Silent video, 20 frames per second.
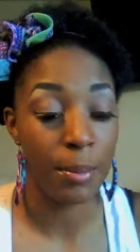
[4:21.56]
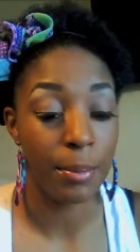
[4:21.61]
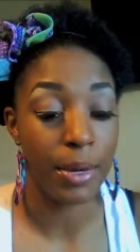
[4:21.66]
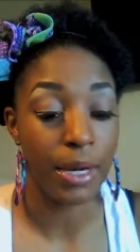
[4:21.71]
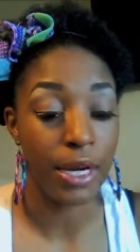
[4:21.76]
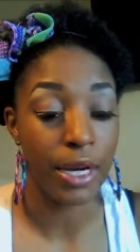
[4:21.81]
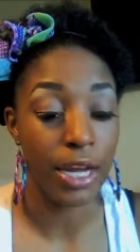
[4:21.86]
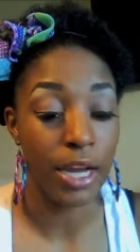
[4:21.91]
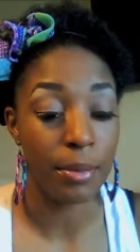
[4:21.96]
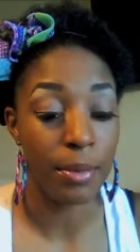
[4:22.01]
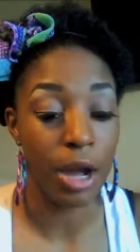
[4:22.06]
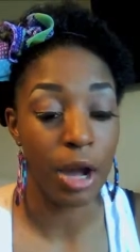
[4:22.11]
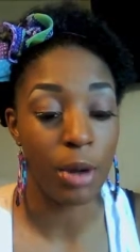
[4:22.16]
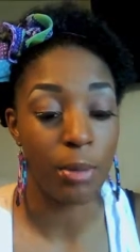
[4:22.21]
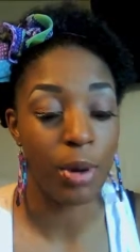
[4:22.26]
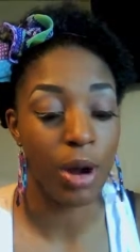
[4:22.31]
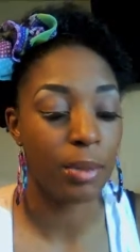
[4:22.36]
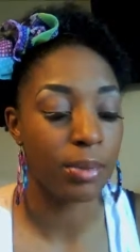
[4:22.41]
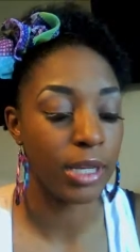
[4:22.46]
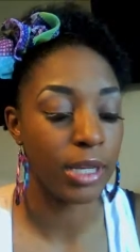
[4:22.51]
But um, I'll
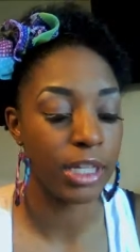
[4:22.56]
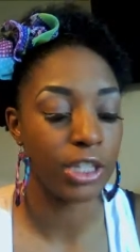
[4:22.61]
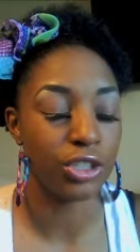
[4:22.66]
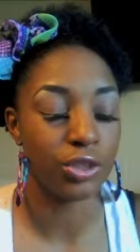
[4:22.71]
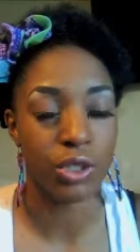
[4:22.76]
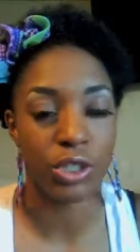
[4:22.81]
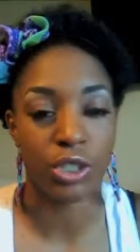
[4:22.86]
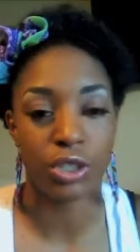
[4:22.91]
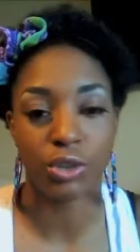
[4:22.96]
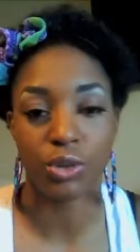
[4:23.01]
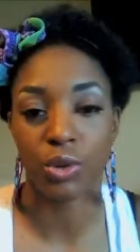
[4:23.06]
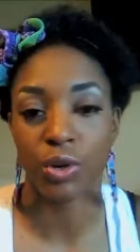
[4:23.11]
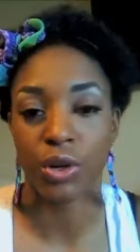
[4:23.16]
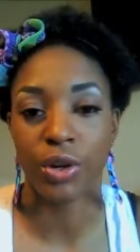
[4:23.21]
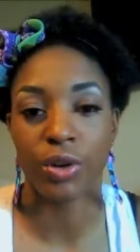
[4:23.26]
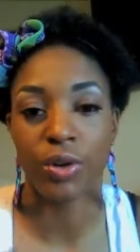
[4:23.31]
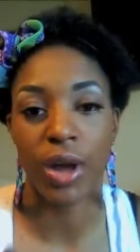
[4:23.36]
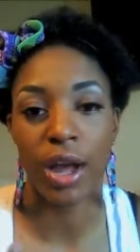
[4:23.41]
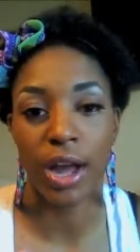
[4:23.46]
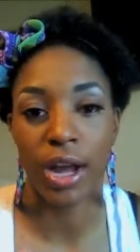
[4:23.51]
probably do a
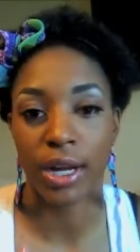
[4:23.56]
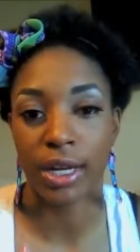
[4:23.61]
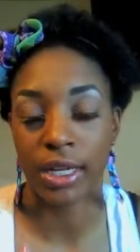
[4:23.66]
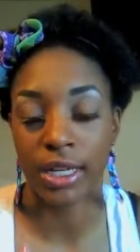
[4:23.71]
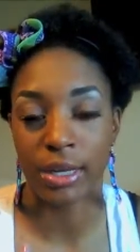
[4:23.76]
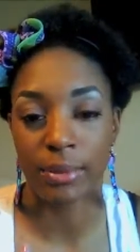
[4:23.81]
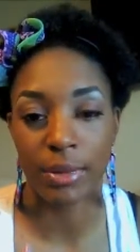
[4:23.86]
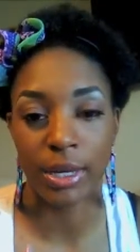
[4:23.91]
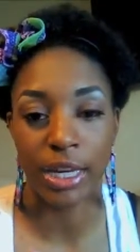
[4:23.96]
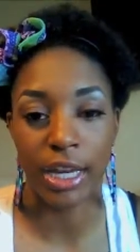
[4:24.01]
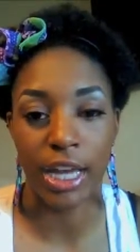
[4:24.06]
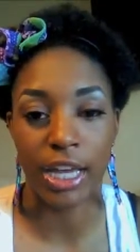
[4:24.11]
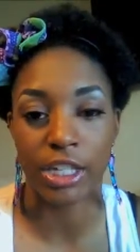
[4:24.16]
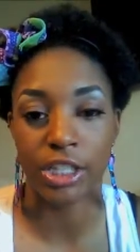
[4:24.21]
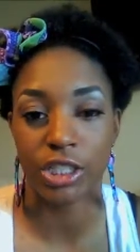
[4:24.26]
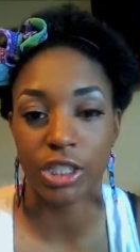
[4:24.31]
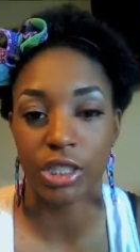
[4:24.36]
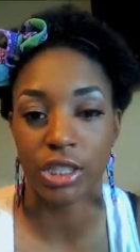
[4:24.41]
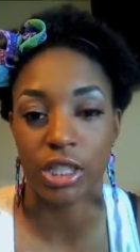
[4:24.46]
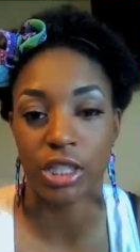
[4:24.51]
tutorial on how I clean my
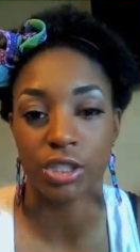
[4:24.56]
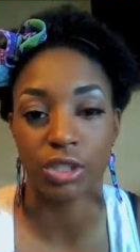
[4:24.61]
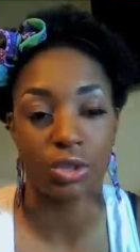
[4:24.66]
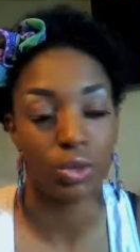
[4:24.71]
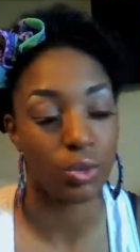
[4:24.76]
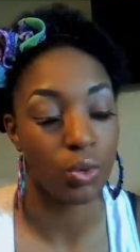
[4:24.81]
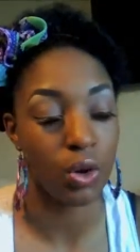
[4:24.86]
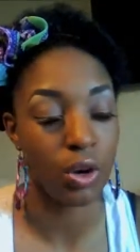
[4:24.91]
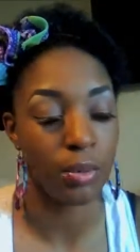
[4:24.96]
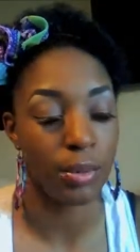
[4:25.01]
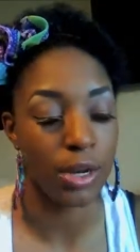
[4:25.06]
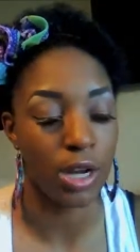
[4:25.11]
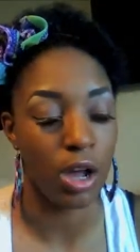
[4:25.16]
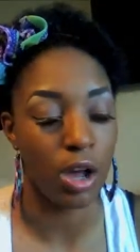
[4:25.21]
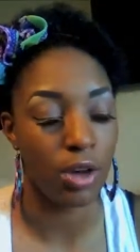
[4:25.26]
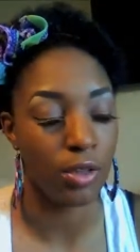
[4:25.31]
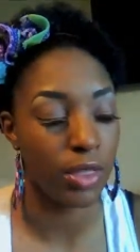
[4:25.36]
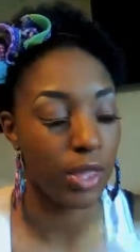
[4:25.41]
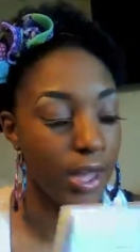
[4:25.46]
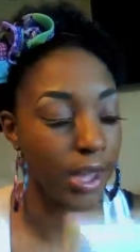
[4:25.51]
lashes and storm and
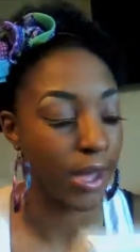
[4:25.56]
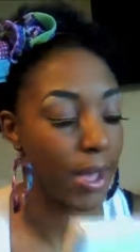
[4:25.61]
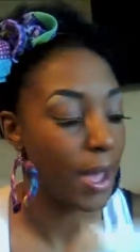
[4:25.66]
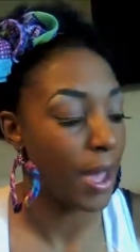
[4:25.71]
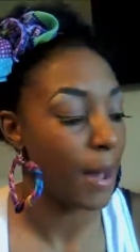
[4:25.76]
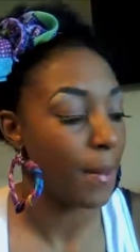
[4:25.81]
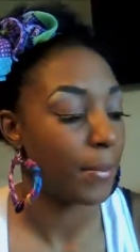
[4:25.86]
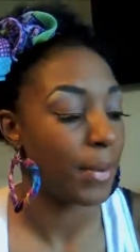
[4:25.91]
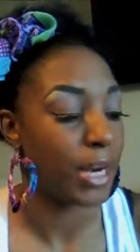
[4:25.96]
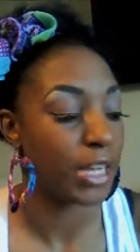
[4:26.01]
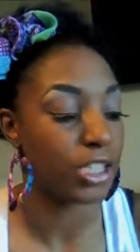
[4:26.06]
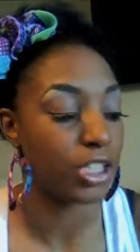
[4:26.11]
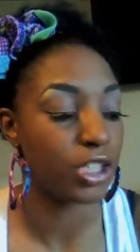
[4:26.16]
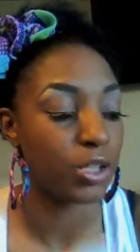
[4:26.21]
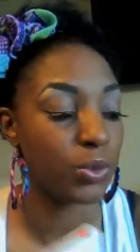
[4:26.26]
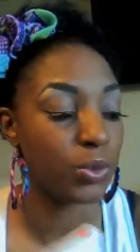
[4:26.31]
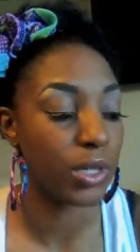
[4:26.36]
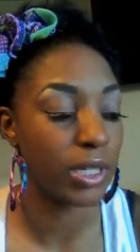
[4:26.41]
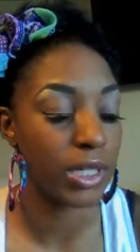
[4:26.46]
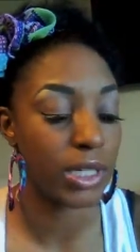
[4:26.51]
all that. But I
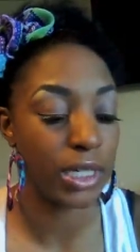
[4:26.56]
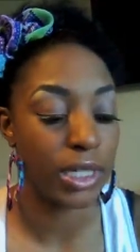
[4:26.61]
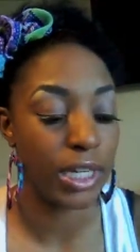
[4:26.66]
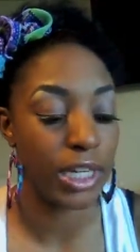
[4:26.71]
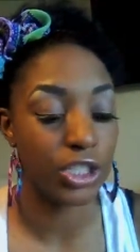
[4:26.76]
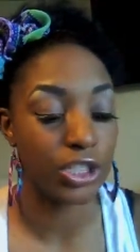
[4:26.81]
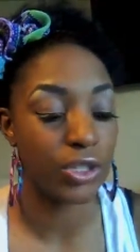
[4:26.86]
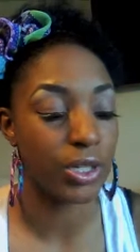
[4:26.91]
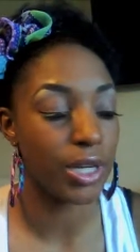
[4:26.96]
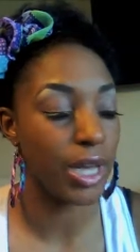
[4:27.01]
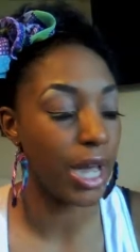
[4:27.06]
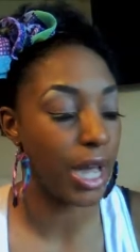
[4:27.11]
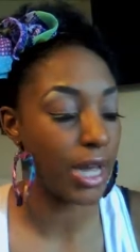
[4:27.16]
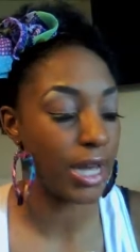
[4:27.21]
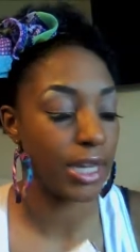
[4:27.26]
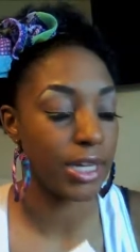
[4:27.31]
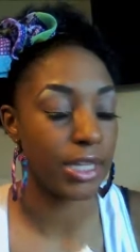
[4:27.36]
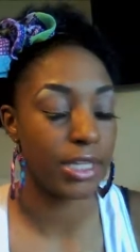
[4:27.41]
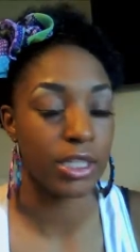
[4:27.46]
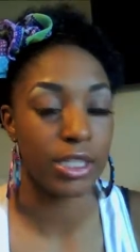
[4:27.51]
just wanted to let you
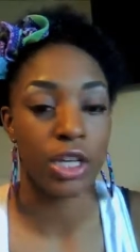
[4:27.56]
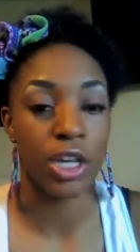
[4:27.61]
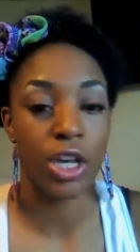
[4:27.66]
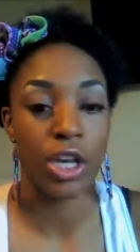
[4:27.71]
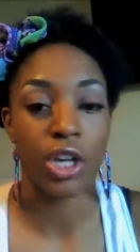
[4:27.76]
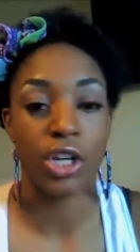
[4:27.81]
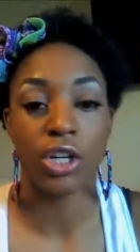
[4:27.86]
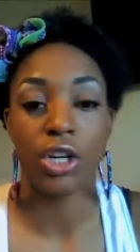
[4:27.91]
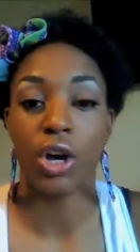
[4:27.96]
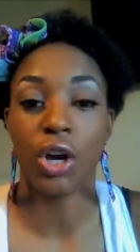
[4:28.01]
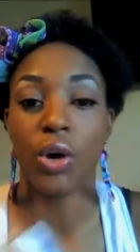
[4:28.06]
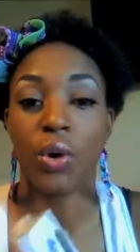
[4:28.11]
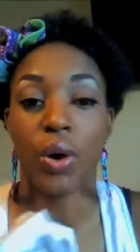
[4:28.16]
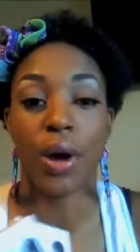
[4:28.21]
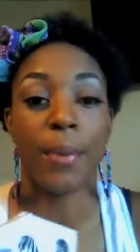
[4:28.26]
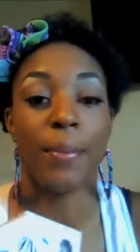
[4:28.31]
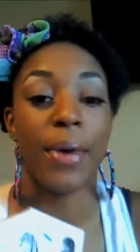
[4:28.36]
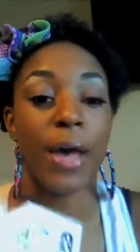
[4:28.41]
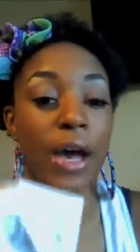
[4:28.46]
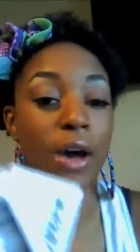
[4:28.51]
guys know
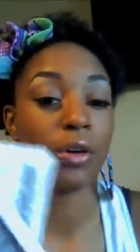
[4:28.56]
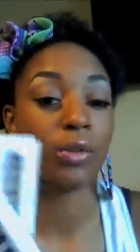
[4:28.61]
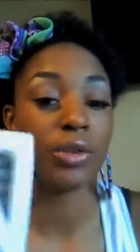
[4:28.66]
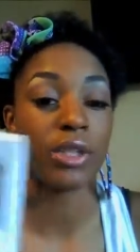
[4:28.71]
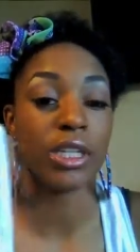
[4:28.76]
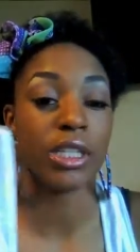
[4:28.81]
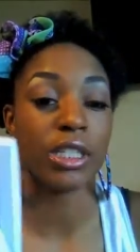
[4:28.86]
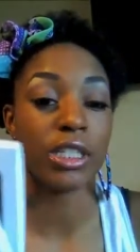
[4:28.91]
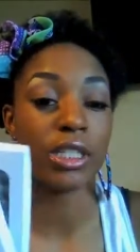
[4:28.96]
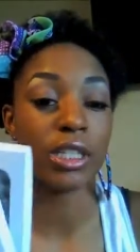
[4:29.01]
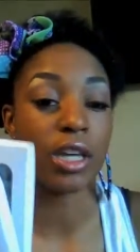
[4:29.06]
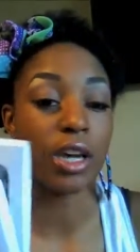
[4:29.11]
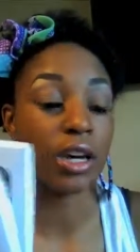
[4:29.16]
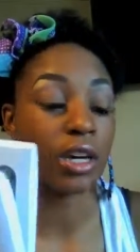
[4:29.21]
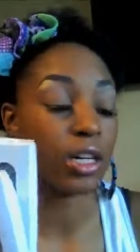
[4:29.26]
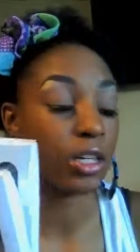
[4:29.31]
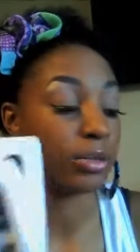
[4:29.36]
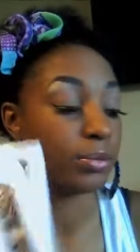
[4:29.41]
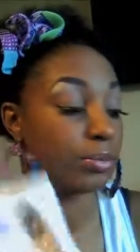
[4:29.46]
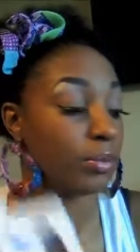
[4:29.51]
about this
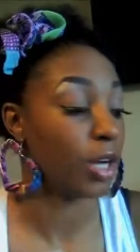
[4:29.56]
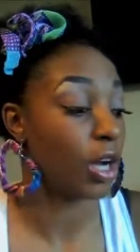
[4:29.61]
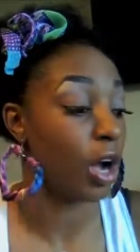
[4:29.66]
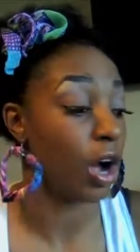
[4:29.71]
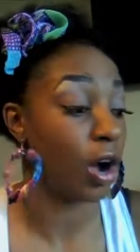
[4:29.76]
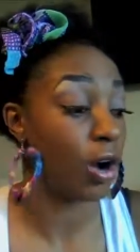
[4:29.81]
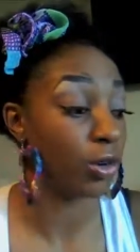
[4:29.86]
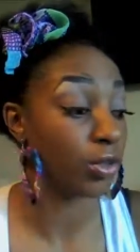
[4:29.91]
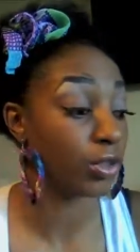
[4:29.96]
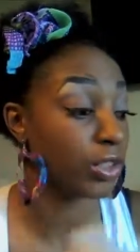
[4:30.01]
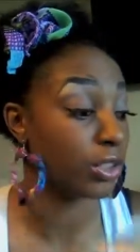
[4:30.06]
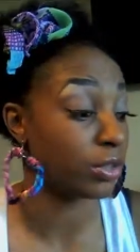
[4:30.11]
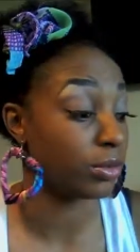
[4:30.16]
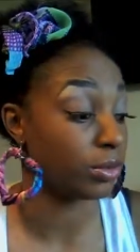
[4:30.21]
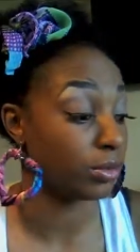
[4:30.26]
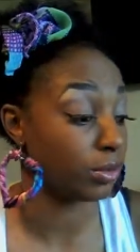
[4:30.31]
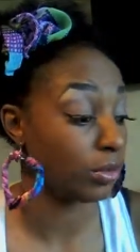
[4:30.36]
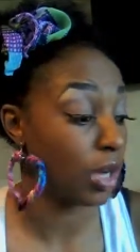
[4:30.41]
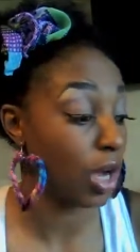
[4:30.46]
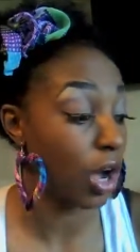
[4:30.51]
um,
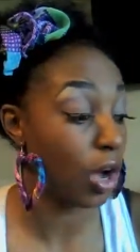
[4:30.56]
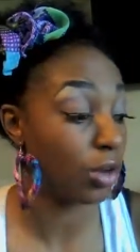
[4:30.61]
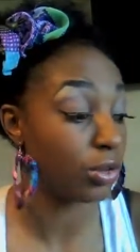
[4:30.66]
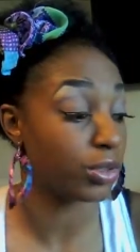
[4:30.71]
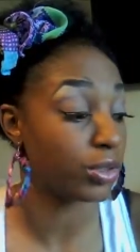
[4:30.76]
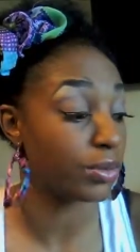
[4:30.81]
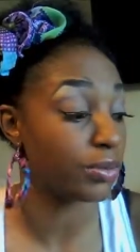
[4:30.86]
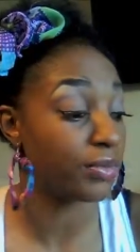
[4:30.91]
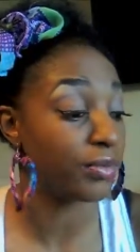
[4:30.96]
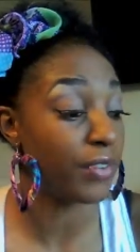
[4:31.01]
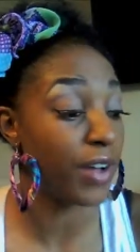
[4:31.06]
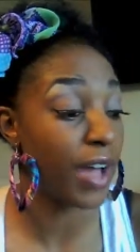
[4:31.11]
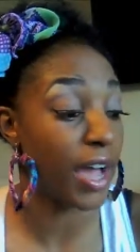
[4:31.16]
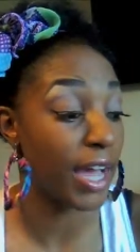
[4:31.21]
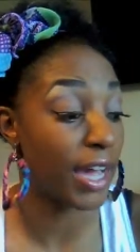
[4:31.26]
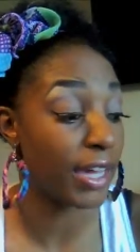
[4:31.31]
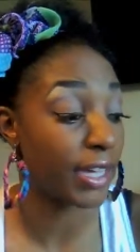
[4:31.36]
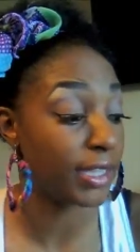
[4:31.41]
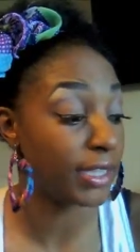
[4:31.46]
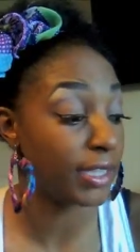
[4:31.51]
awesome, awesome
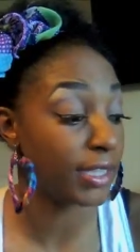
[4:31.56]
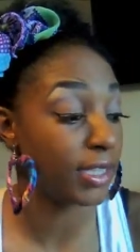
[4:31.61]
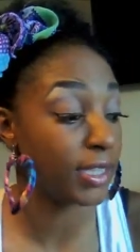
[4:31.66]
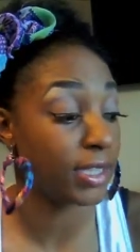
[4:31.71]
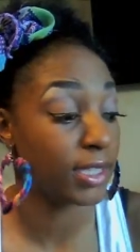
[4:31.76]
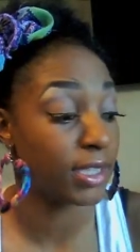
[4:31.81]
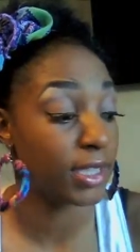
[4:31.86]
find.